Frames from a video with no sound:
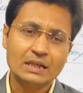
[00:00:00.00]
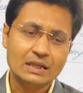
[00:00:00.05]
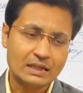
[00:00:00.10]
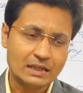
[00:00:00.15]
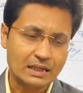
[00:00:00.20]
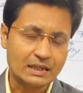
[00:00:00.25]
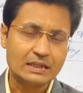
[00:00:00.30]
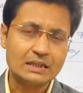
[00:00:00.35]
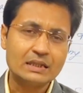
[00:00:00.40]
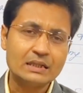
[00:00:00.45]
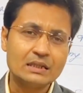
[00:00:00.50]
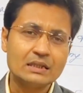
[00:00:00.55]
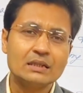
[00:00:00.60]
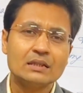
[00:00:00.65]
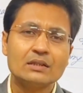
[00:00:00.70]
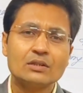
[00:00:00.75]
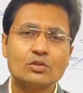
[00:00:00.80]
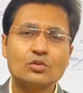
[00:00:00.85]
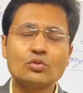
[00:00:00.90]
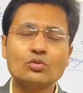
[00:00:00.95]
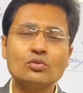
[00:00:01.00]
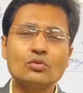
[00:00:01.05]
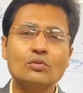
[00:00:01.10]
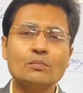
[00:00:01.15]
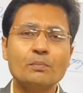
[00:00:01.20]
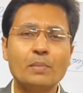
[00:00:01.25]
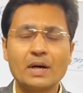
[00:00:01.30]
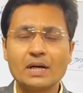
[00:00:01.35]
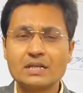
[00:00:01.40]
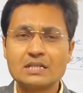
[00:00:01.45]
rather
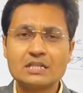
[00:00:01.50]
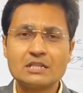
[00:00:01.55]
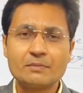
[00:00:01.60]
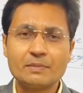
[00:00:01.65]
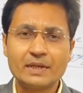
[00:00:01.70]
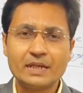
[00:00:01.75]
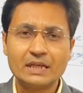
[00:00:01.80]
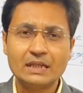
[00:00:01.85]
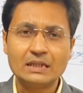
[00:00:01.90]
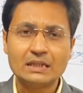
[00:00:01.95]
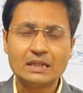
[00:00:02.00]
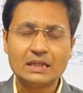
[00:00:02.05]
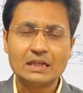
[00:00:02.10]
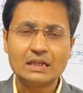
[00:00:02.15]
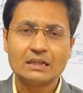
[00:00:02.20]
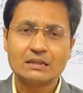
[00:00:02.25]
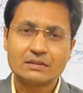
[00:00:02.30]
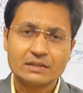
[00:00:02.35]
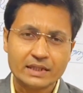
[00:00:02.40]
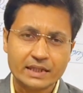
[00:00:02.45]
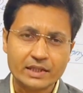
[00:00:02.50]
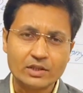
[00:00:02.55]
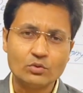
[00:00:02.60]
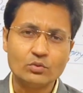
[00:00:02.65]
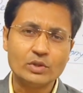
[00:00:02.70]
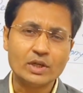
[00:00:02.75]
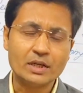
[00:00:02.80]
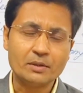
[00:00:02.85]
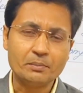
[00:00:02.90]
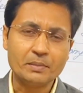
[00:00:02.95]
to participate in the trade
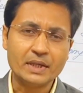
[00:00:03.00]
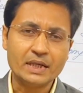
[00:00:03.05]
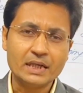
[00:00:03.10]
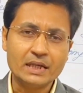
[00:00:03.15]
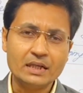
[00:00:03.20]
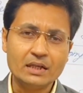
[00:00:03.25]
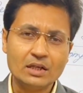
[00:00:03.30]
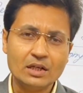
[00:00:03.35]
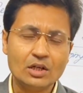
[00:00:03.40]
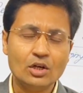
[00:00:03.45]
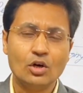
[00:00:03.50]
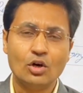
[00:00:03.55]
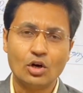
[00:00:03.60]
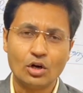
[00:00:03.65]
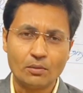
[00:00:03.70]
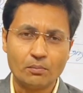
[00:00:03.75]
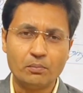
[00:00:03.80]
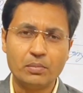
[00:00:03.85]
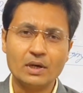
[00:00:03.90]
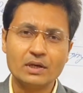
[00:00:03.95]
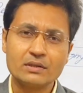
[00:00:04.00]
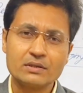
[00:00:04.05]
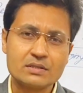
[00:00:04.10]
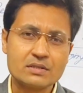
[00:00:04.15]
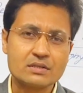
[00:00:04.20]
union meeting or bandh,